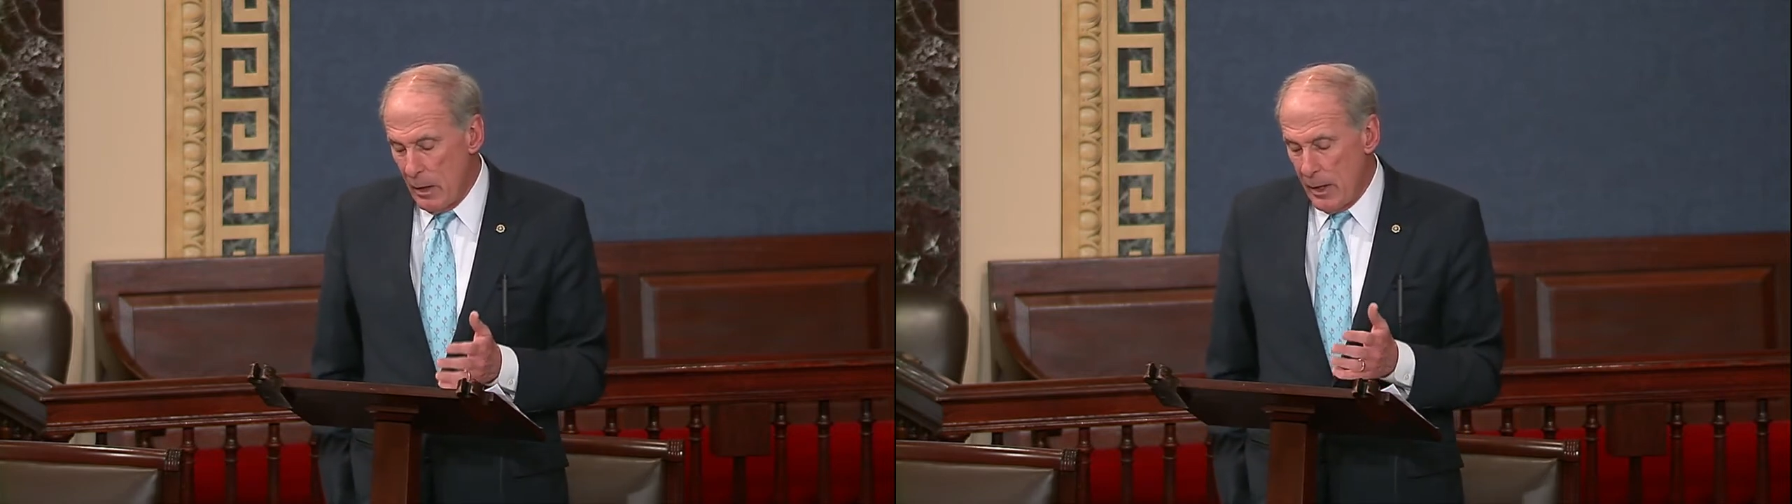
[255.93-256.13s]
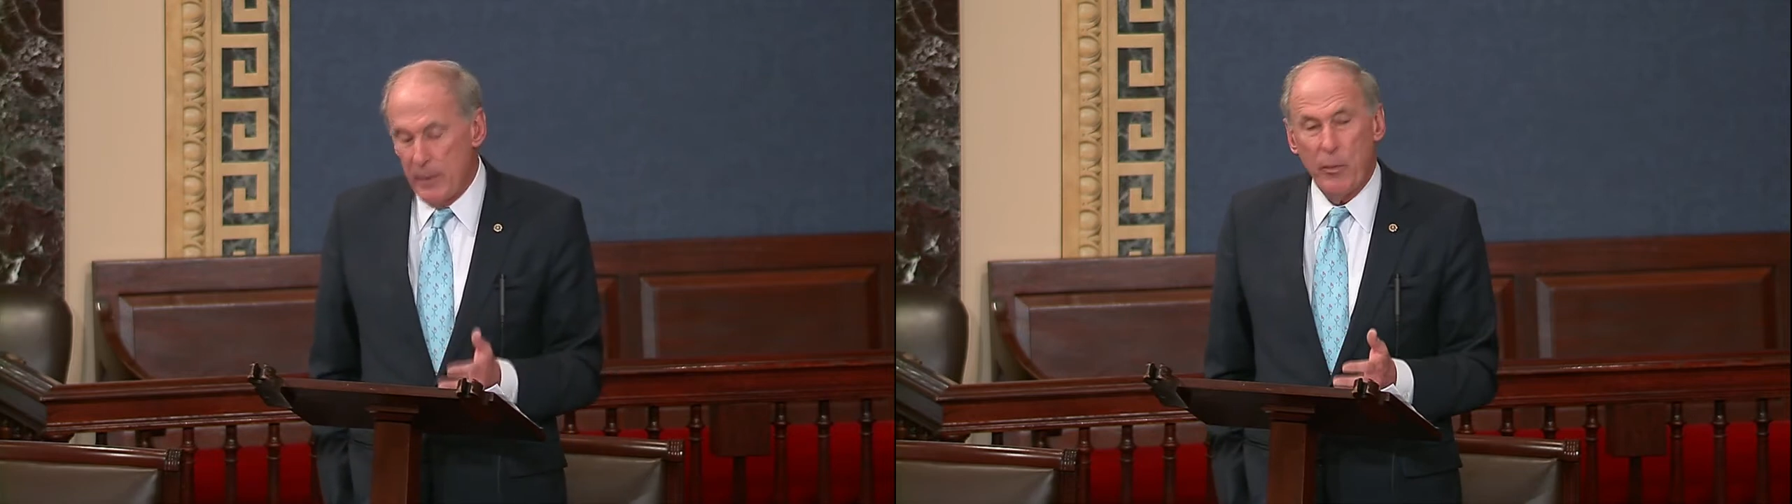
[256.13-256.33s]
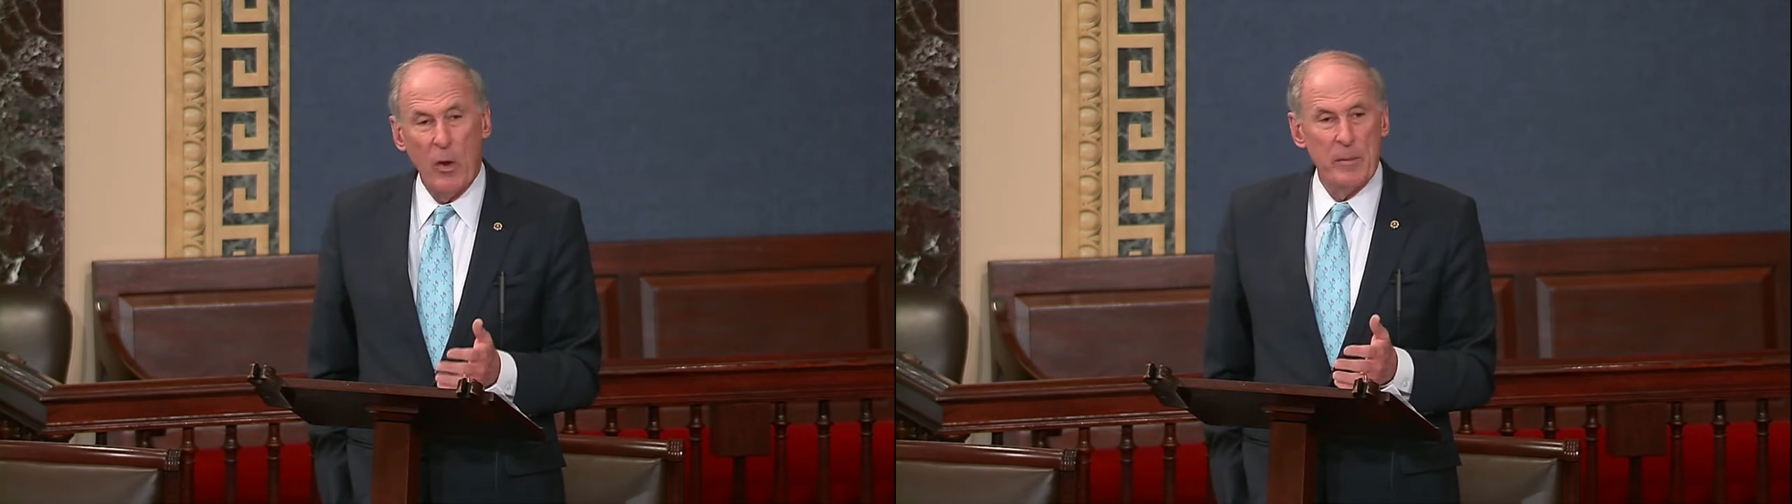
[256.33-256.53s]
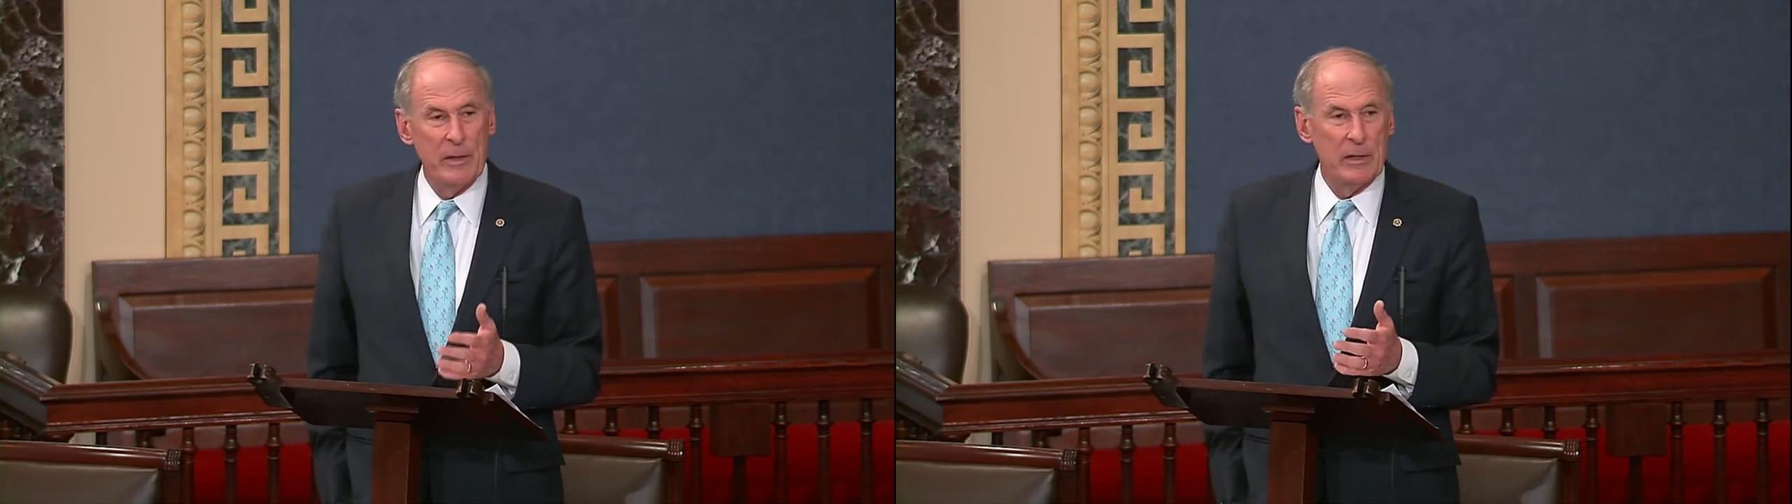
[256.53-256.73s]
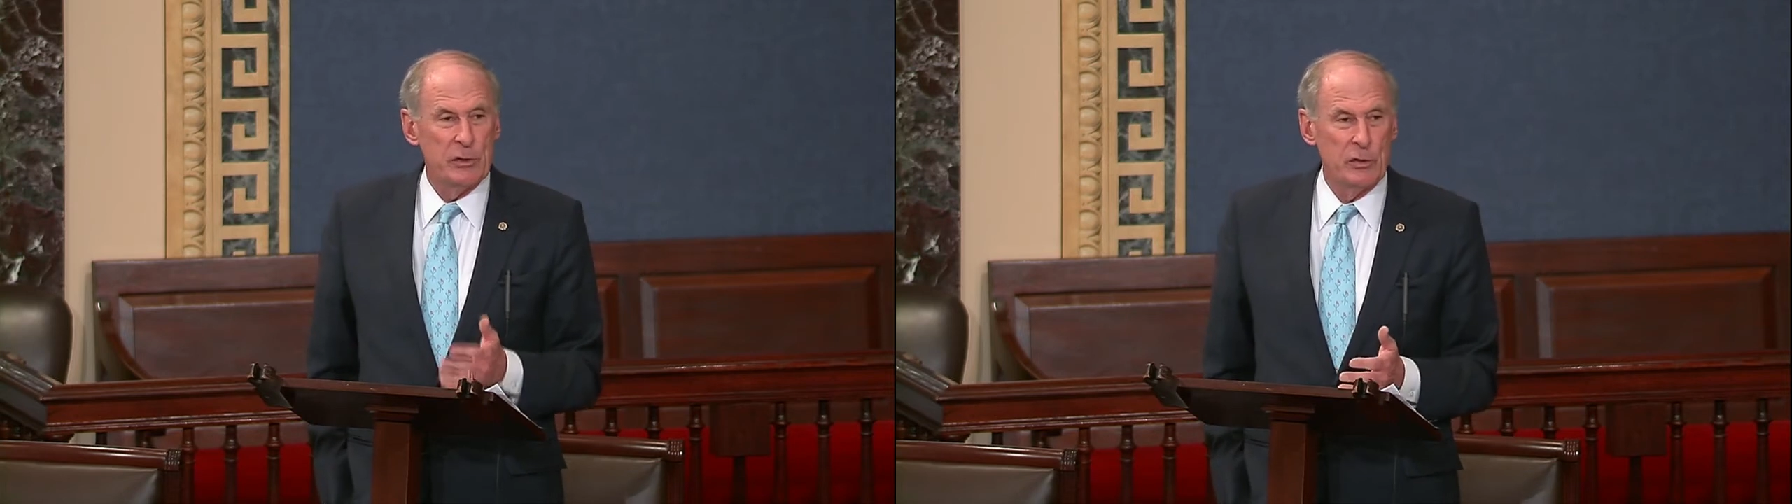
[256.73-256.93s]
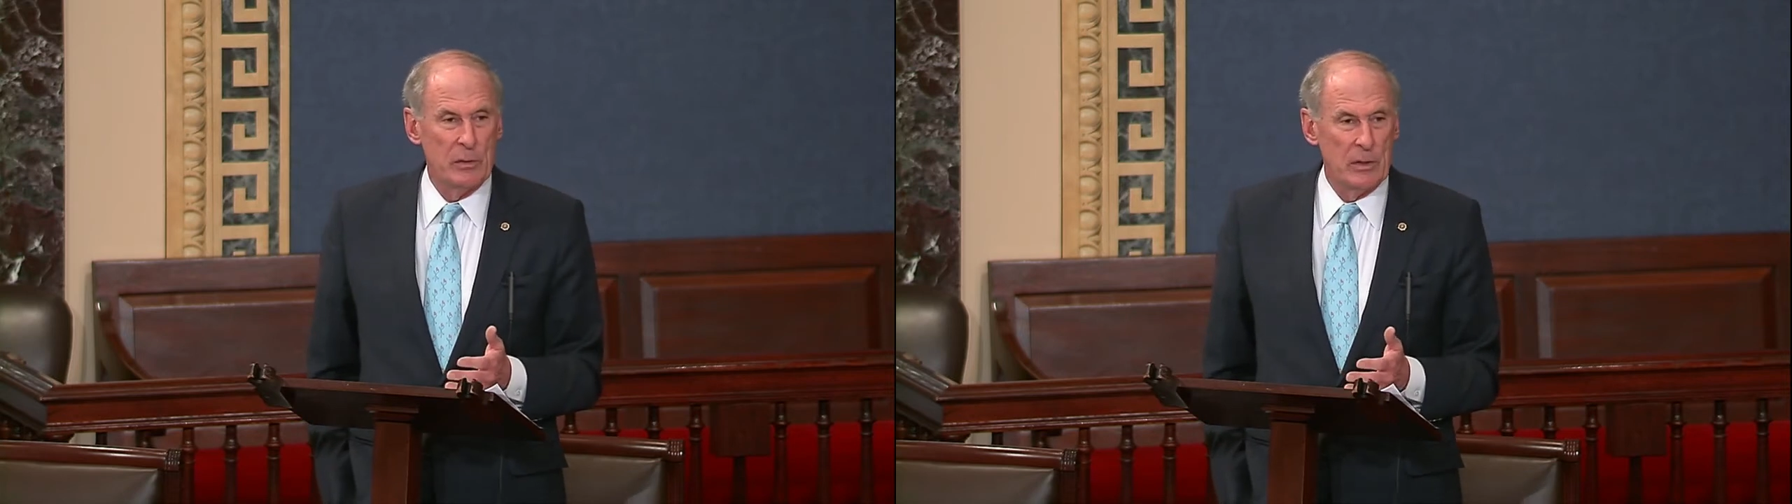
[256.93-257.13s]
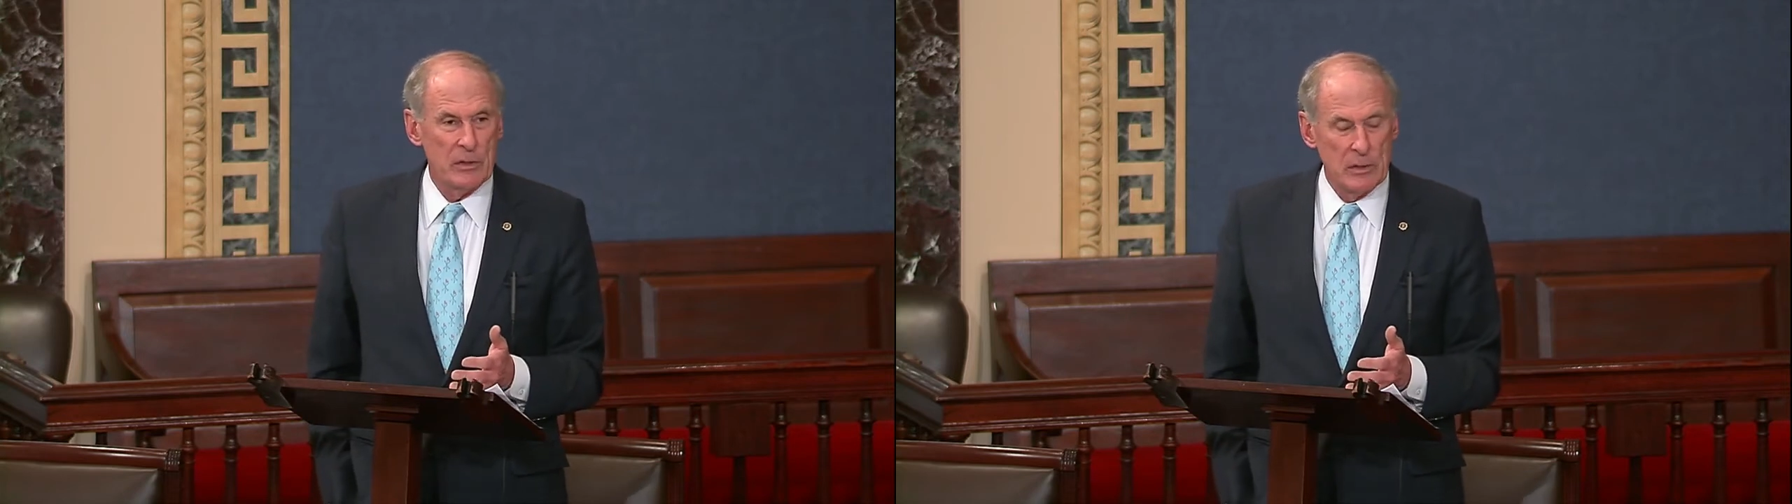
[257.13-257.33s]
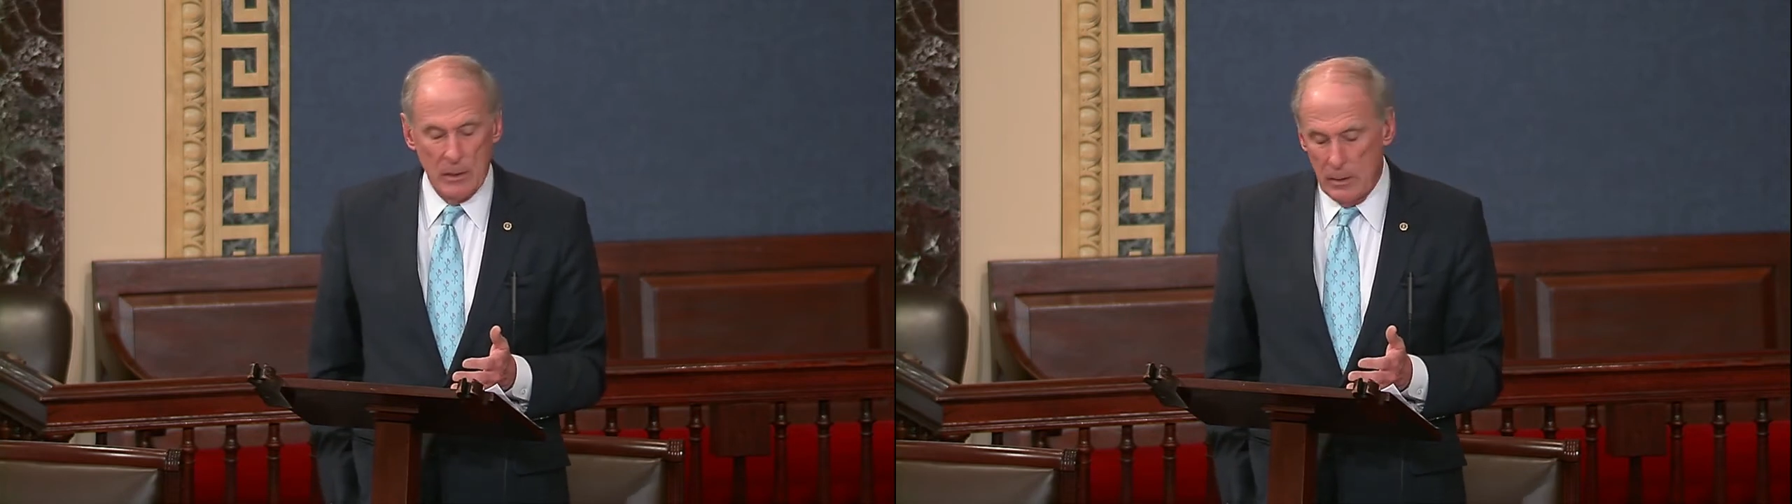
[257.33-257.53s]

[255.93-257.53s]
unemployment insurance.